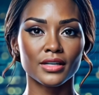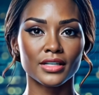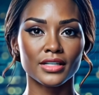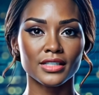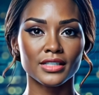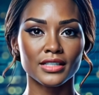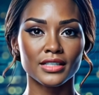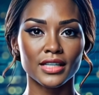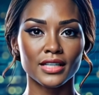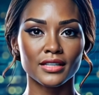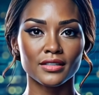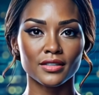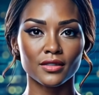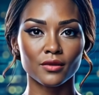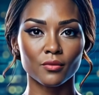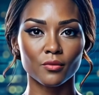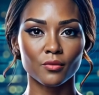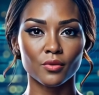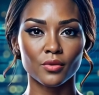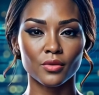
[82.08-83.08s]
have been
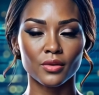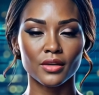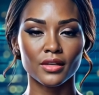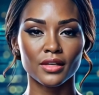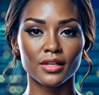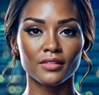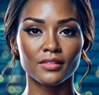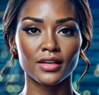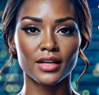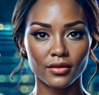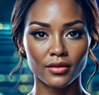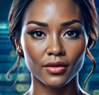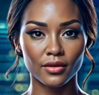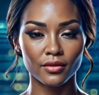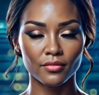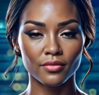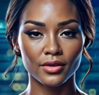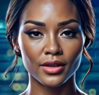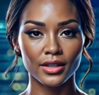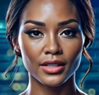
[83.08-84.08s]
killed and a
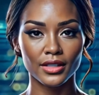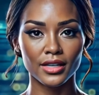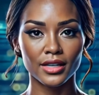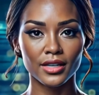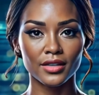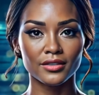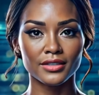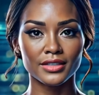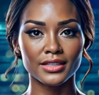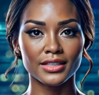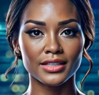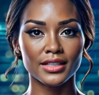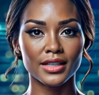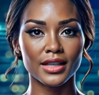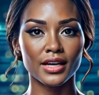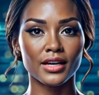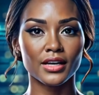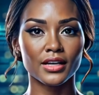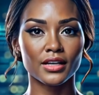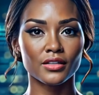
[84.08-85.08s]
humanitarian crisis is
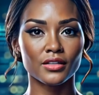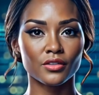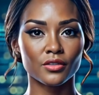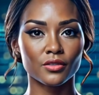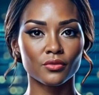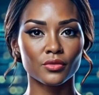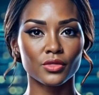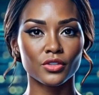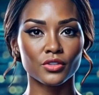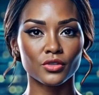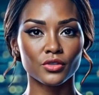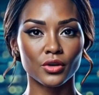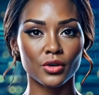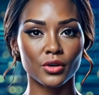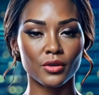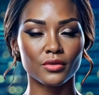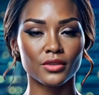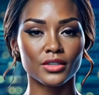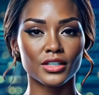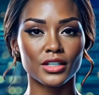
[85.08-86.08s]
unfolding as
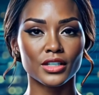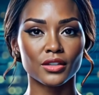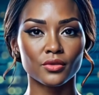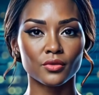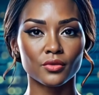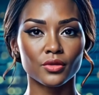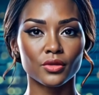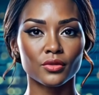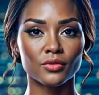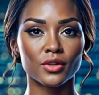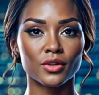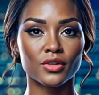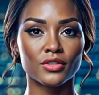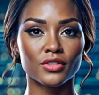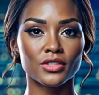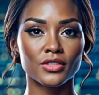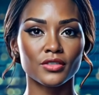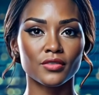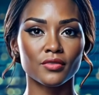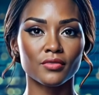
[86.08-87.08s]
communities face
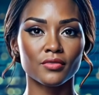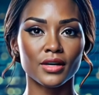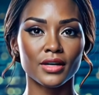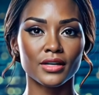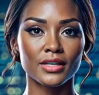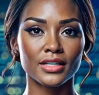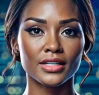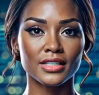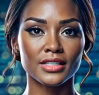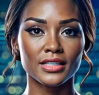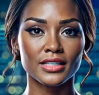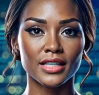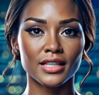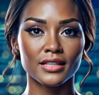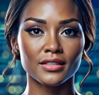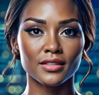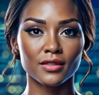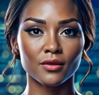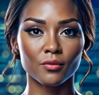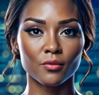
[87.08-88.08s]
unchecked violence.
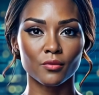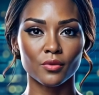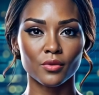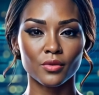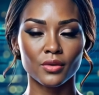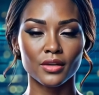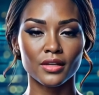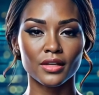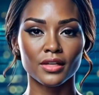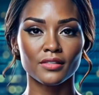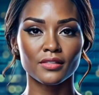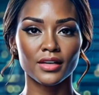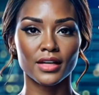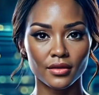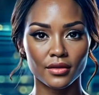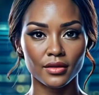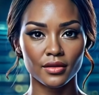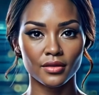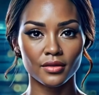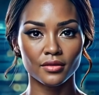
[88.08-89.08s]
Isa Sanusi,
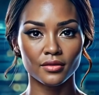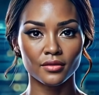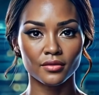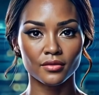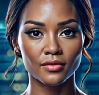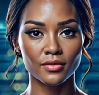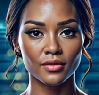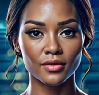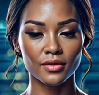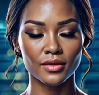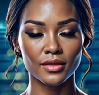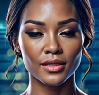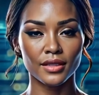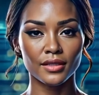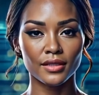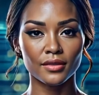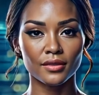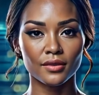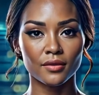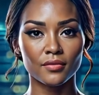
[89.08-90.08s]
director of
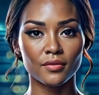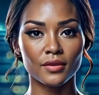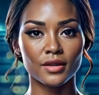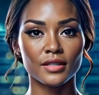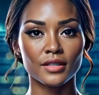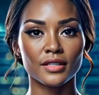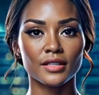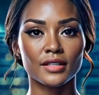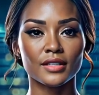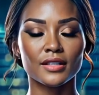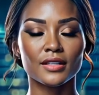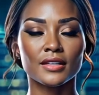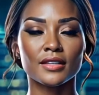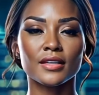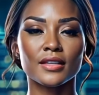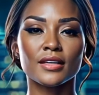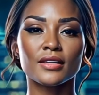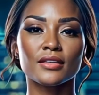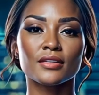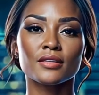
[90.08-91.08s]
Amnesty International
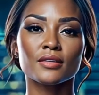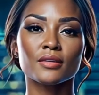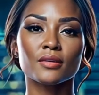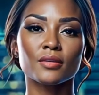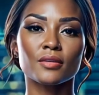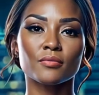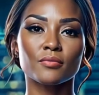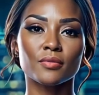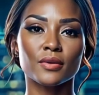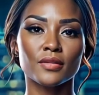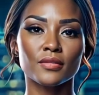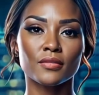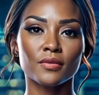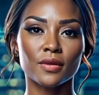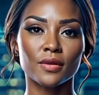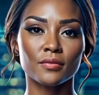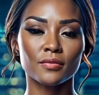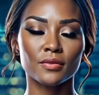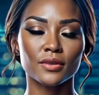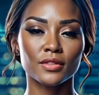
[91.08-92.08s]
Nigeria,
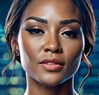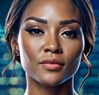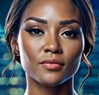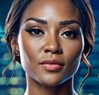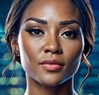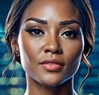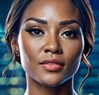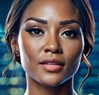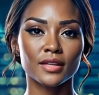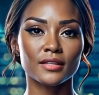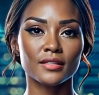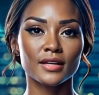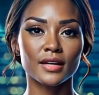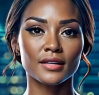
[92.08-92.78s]
criticized the government,